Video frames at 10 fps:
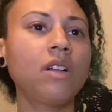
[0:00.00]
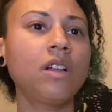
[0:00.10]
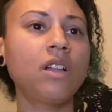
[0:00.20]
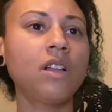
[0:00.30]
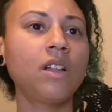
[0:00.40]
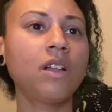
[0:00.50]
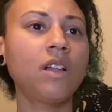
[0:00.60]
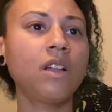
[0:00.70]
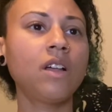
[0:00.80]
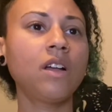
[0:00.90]

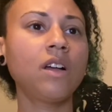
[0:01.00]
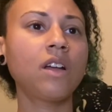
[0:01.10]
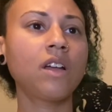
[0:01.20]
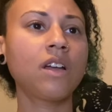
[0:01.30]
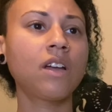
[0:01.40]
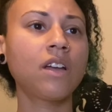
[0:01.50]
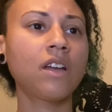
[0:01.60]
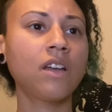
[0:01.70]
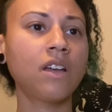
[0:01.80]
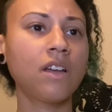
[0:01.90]

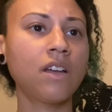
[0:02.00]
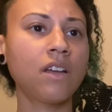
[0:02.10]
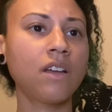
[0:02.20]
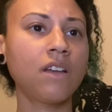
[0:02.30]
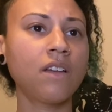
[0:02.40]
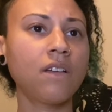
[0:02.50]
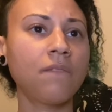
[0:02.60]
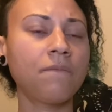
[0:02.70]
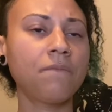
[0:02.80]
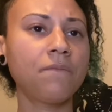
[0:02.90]

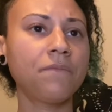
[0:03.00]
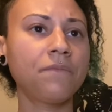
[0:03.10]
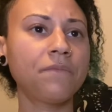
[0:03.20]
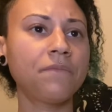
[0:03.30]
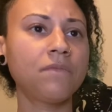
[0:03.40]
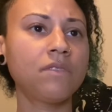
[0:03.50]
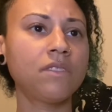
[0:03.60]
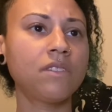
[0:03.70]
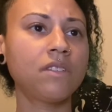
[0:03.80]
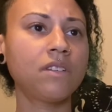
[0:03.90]

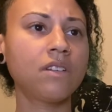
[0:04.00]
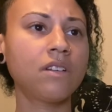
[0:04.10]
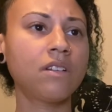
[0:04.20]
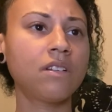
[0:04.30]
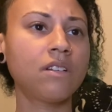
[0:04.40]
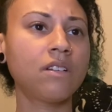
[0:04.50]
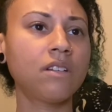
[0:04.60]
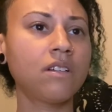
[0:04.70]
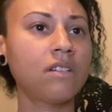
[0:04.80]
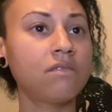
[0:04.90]

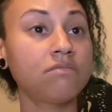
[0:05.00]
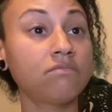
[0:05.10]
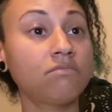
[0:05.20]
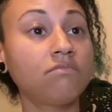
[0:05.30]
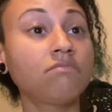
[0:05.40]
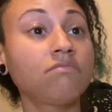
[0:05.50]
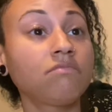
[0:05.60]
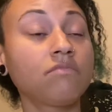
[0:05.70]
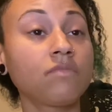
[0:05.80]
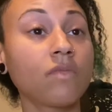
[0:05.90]

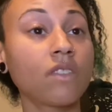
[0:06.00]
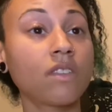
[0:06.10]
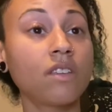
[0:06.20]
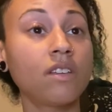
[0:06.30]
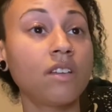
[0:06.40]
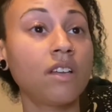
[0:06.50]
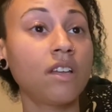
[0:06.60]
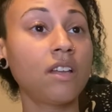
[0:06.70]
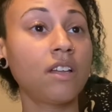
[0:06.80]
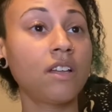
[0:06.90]
No one is speaking in this clip.